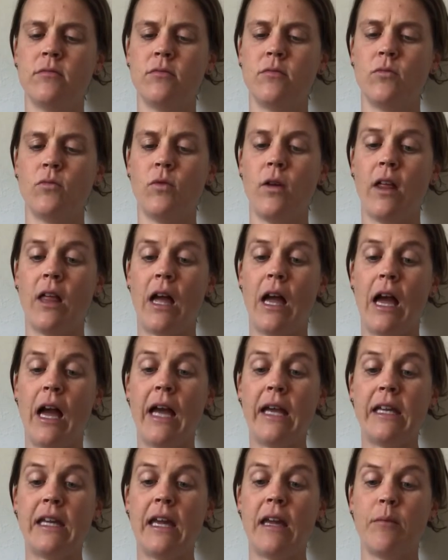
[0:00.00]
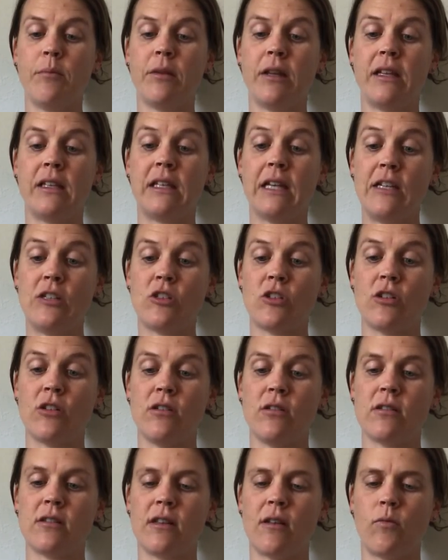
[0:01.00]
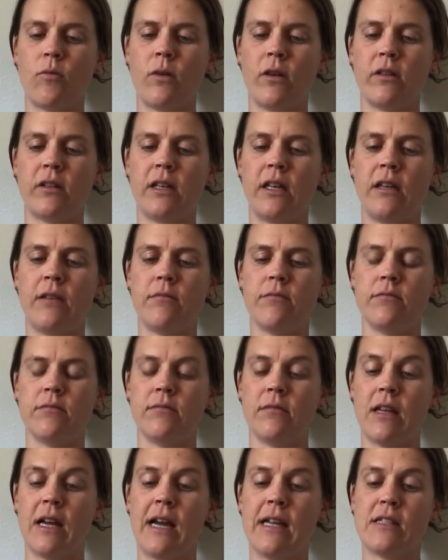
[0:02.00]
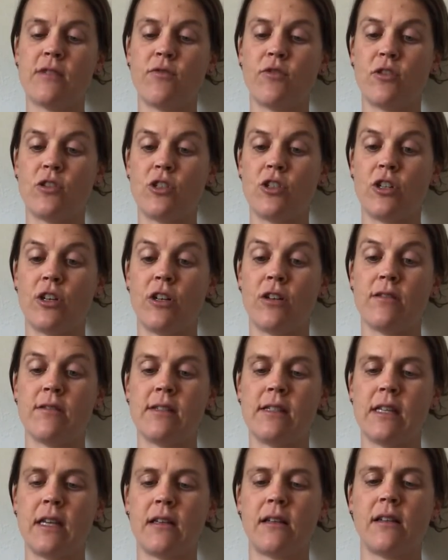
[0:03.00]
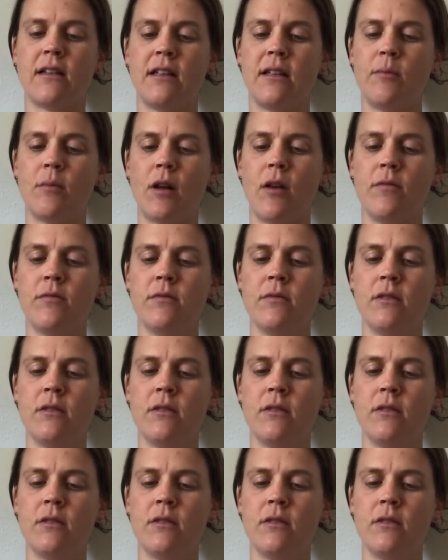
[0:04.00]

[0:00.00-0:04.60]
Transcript: Well, I can't play catcher, said Wilkie. That's for sure, said Klebo.